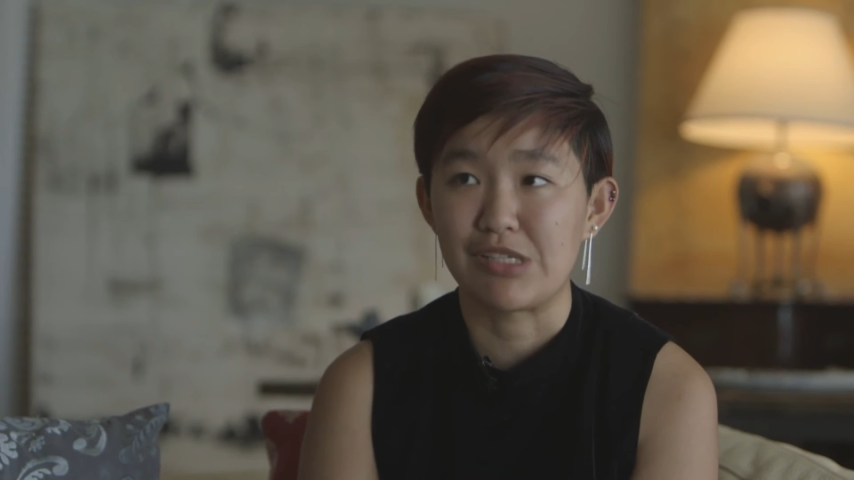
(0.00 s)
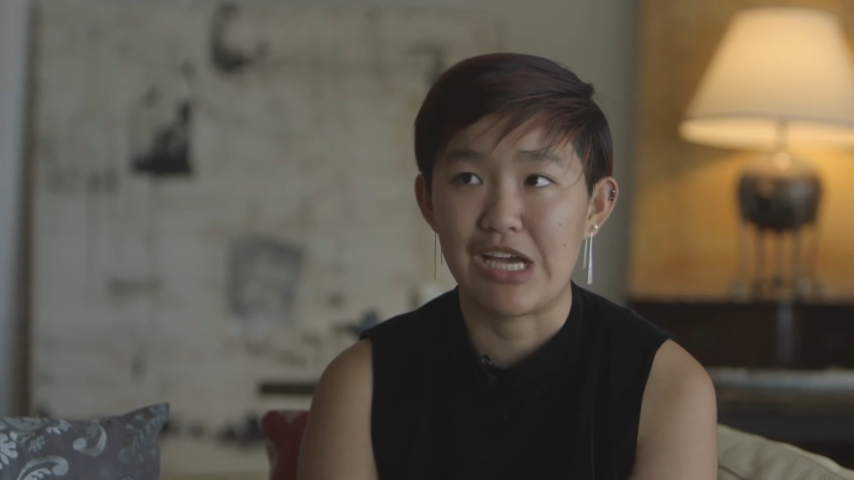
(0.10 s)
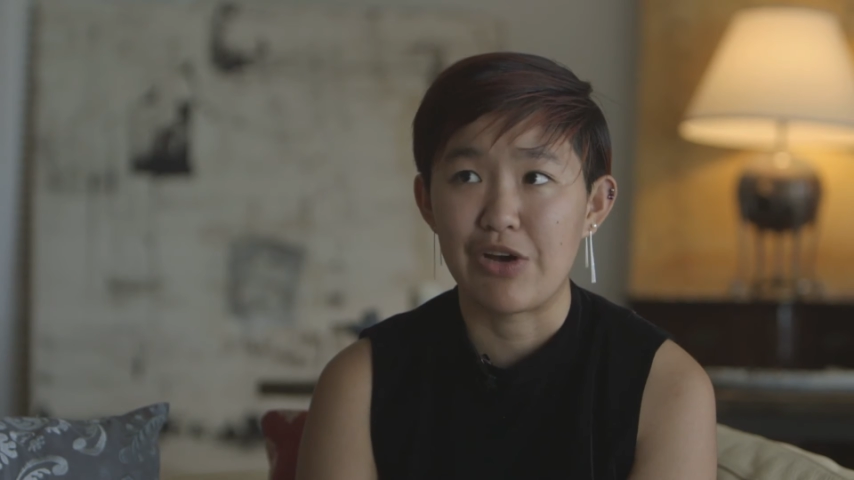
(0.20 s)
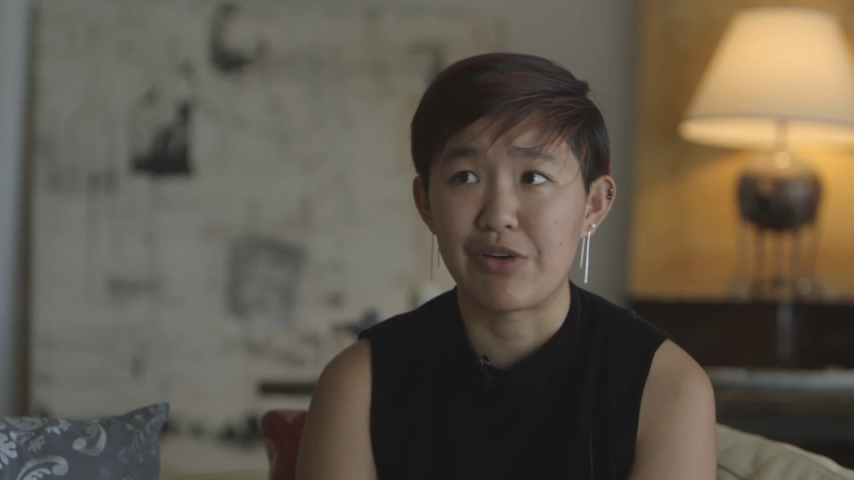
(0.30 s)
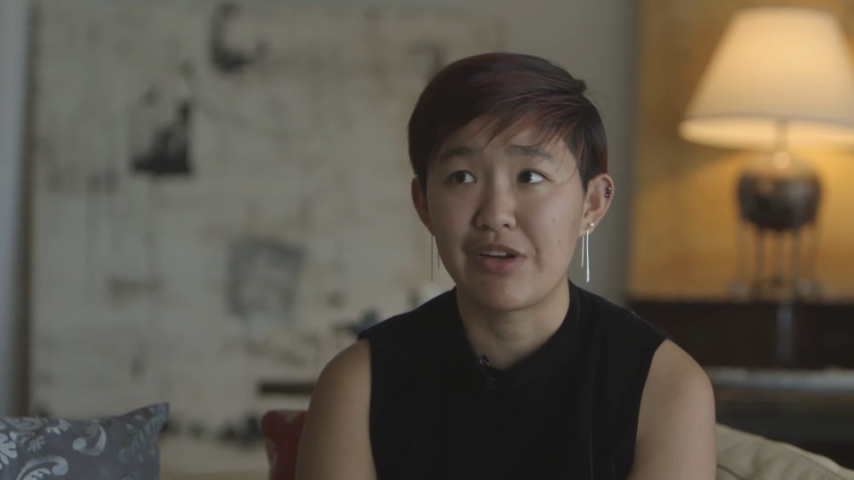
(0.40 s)

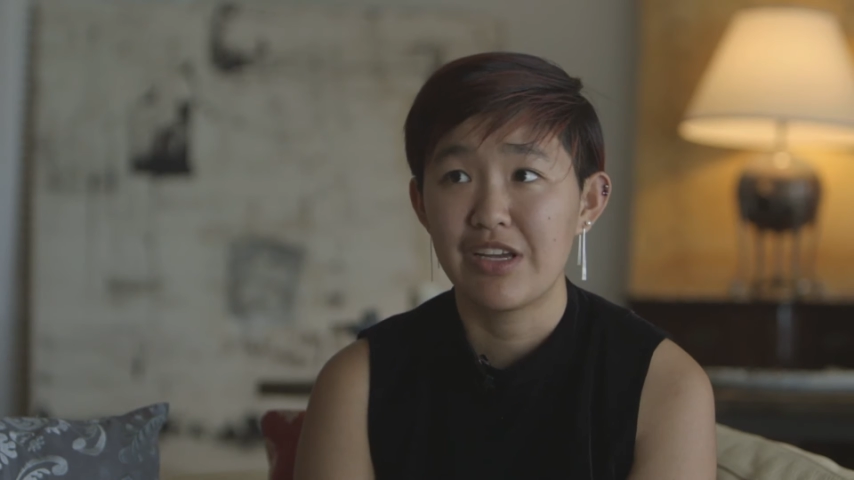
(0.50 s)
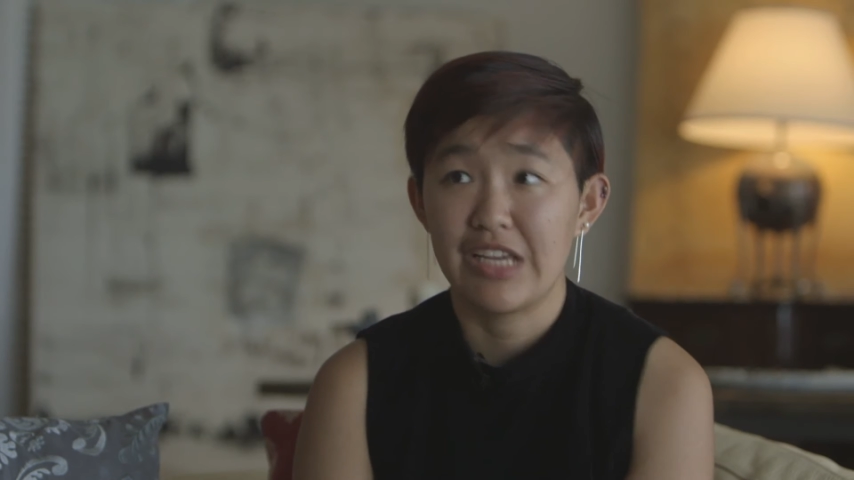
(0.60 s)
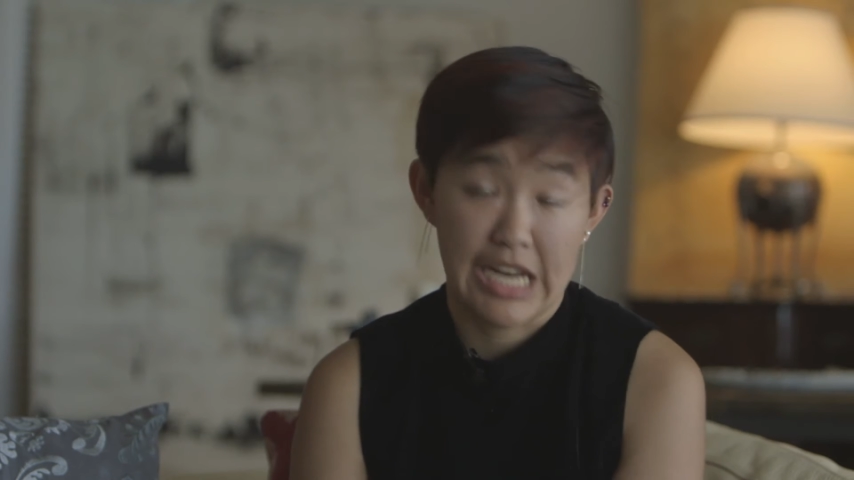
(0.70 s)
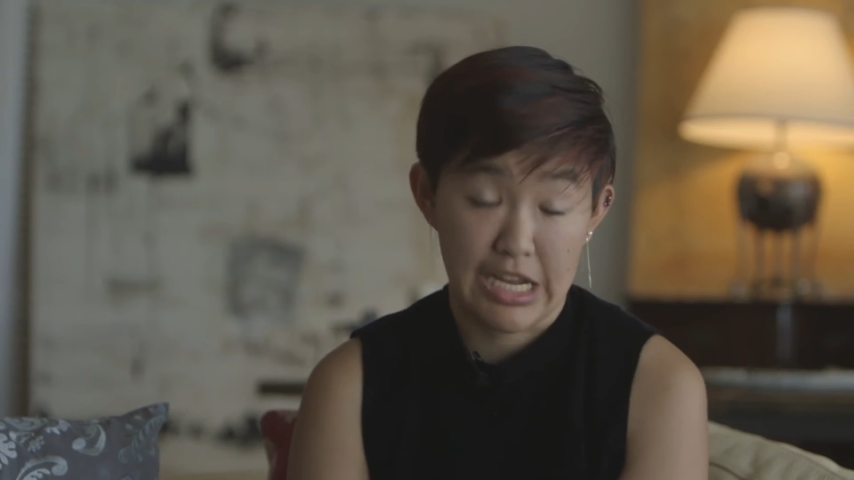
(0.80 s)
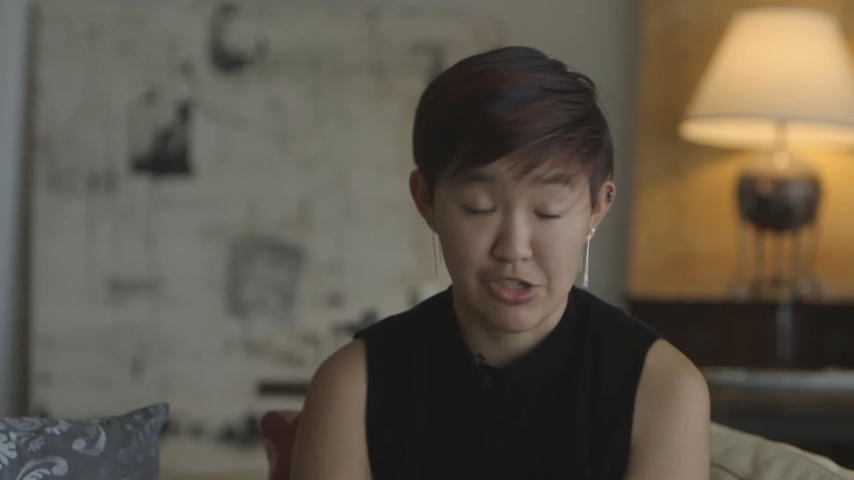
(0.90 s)
down.
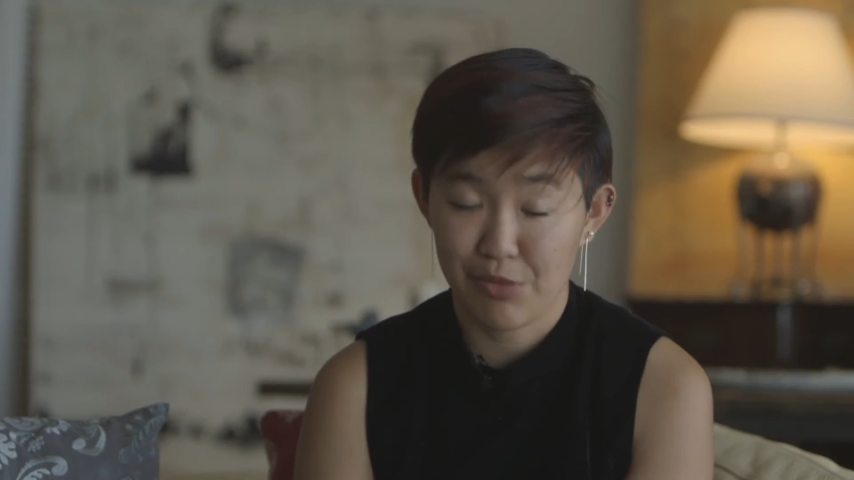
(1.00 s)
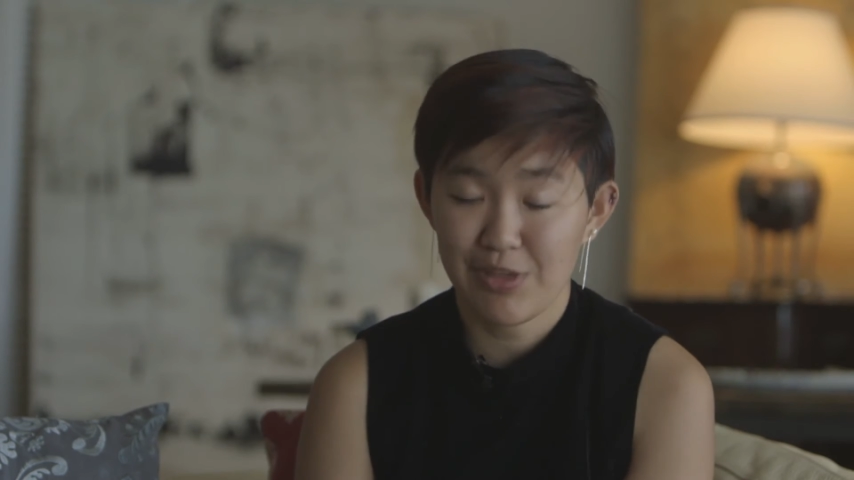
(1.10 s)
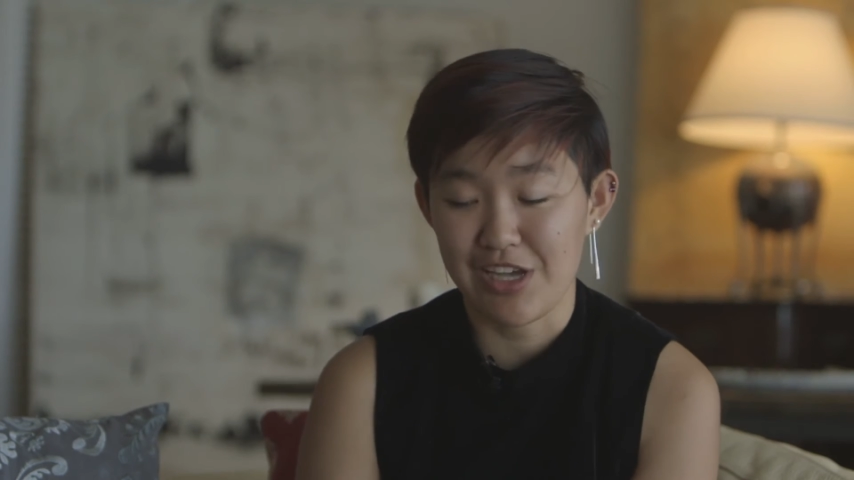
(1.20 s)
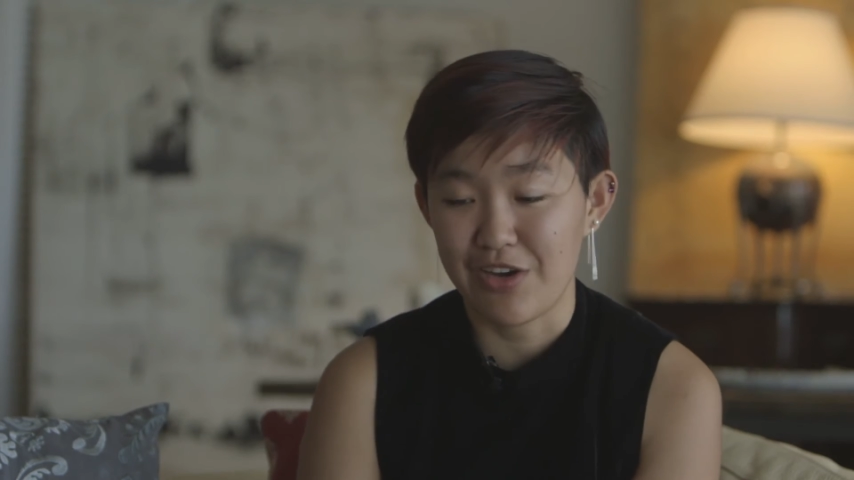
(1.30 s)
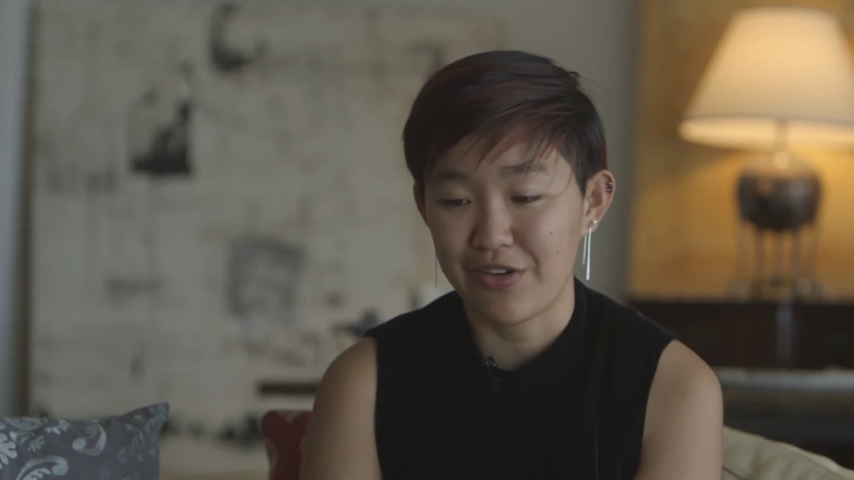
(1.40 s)
It has shut me
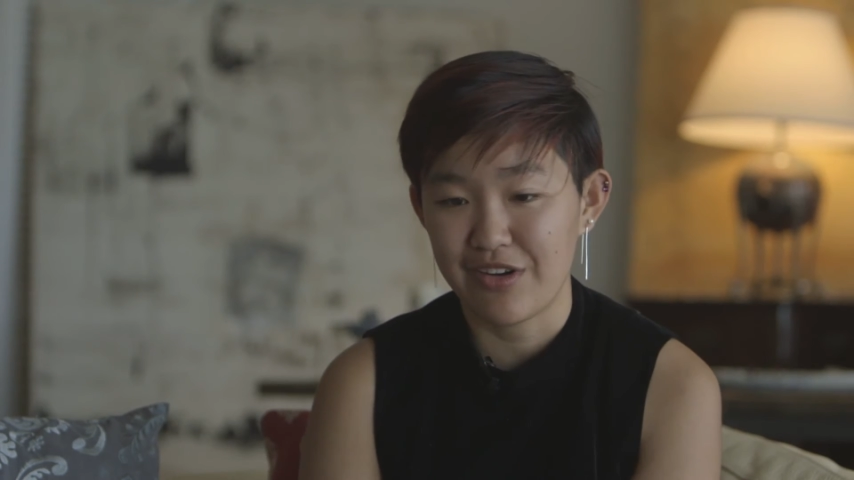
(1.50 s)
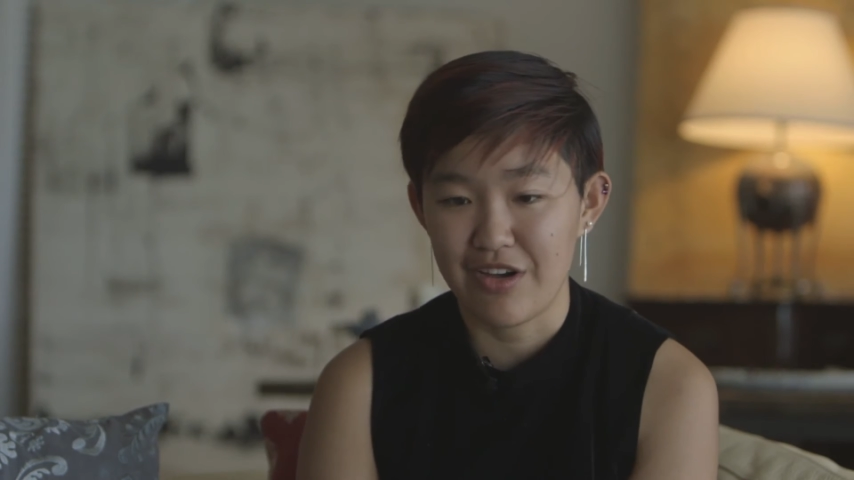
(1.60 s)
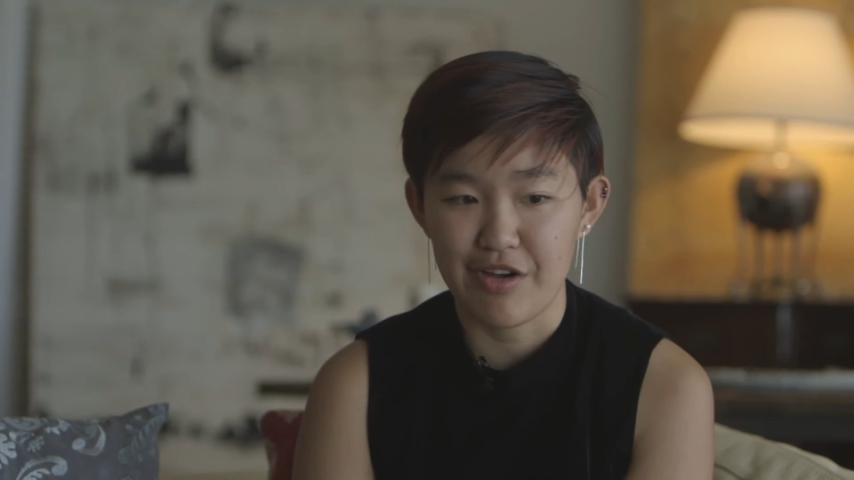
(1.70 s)
down.